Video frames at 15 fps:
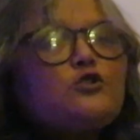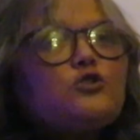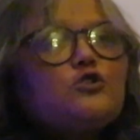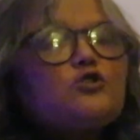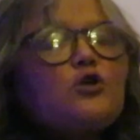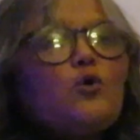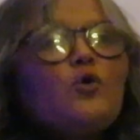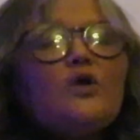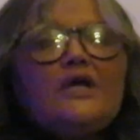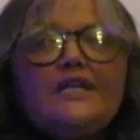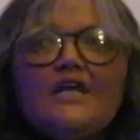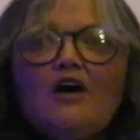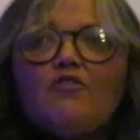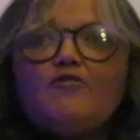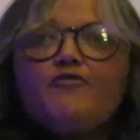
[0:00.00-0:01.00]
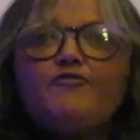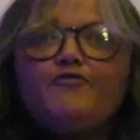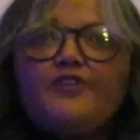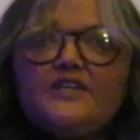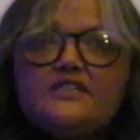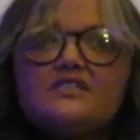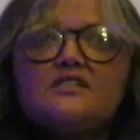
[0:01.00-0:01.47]
so in our
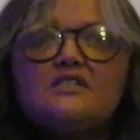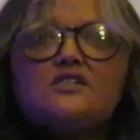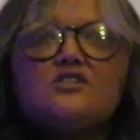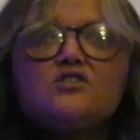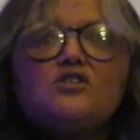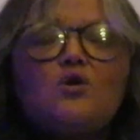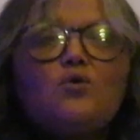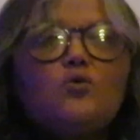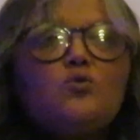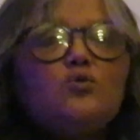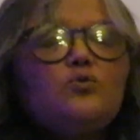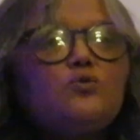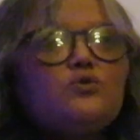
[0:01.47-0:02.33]
faces, so